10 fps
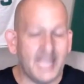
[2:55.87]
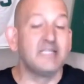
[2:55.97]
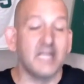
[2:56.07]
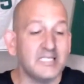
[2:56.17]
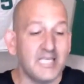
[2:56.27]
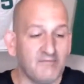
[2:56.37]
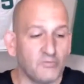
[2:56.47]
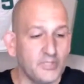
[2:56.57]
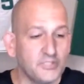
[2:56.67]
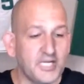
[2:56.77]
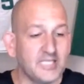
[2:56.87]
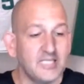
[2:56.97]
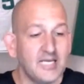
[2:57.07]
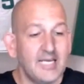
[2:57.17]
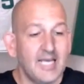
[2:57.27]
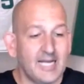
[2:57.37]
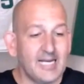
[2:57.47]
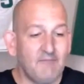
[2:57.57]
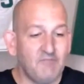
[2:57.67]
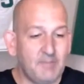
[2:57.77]
And does he have a real chance at an
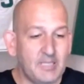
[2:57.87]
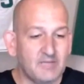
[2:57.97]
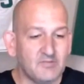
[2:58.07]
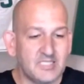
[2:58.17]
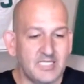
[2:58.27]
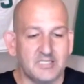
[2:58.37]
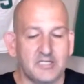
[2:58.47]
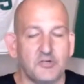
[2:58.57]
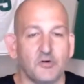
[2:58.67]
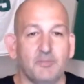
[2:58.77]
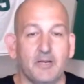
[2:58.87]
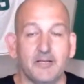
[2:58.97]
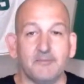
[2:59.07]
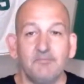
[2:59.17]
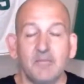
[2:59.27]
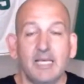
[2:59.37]
MVP level season, in your opinion?